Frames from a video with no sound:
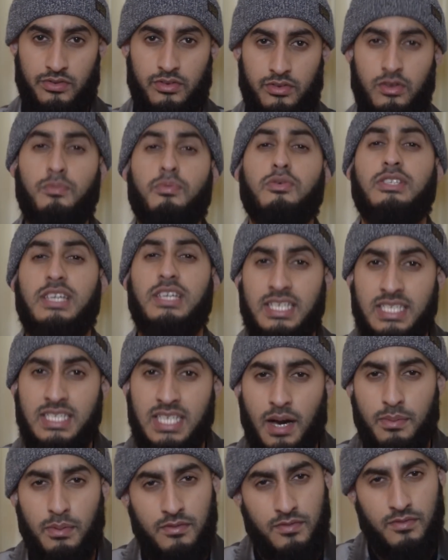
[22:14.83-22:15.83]
You put the
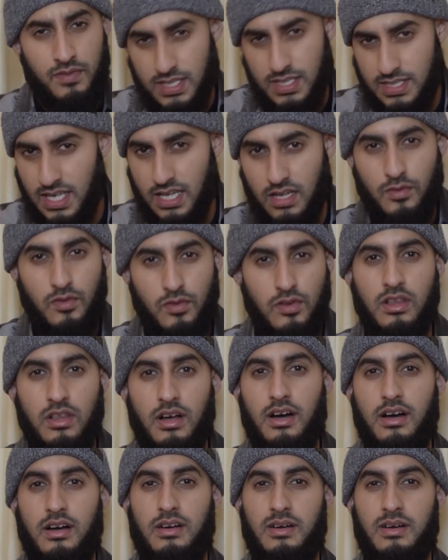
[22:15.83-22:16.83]
hijab on for the sake of
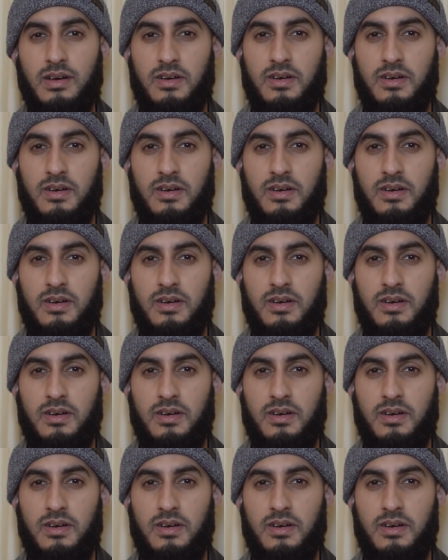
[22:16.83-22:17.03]
Allah.